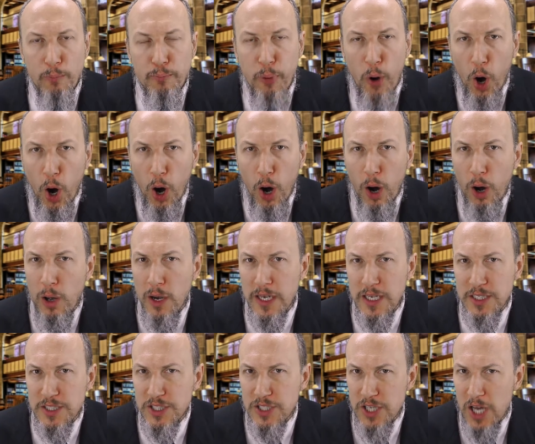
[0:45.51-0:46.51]
Paul
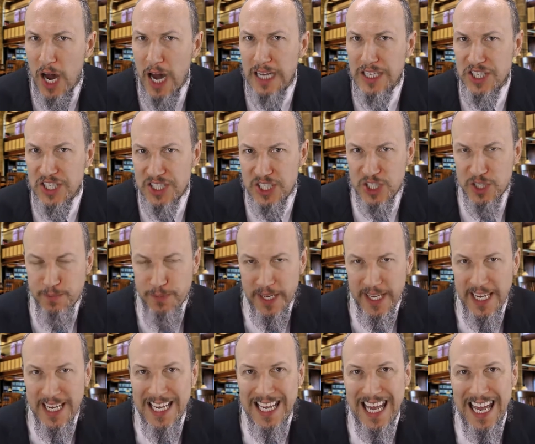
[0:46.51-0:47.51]
is not
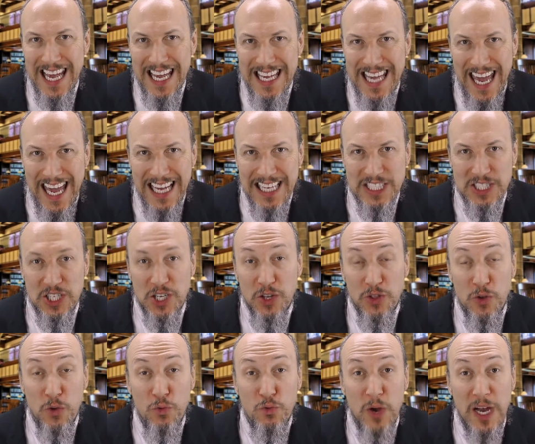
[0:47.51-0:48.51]
speaking against
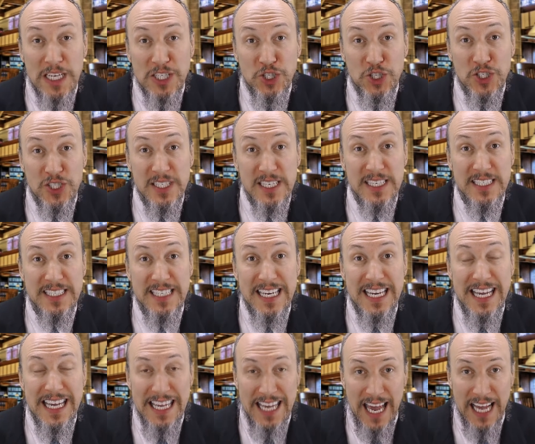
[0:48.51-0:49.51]
the righteousness
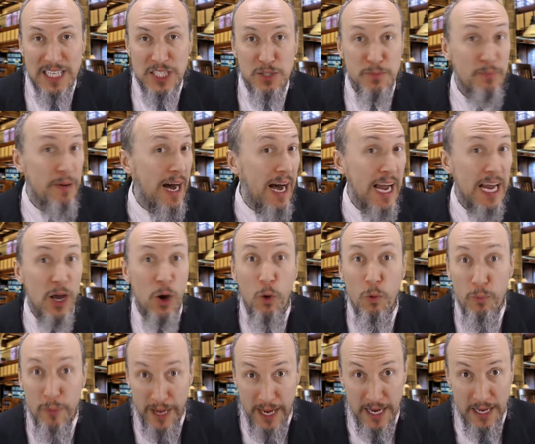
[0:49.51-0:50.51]
that he gets by
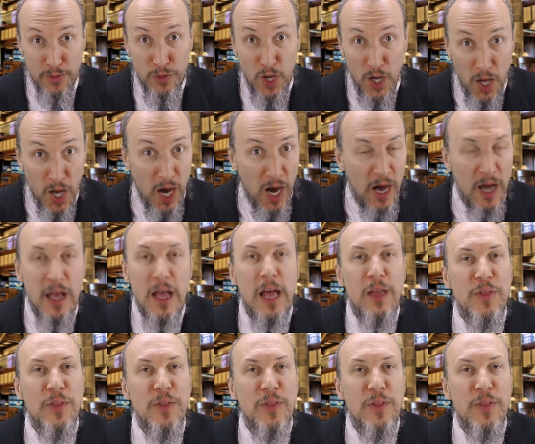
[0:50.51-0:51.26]
obeying the law.